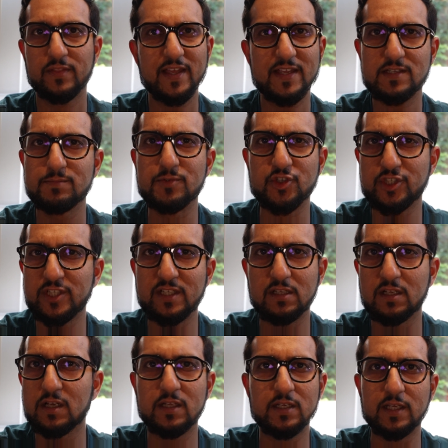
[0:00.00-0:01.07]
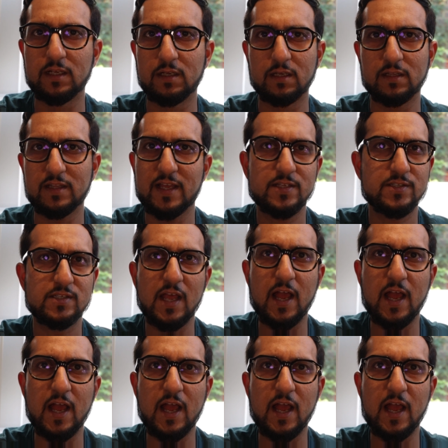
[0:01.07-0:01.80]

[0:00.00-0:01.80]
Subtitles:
That's machine learning. That's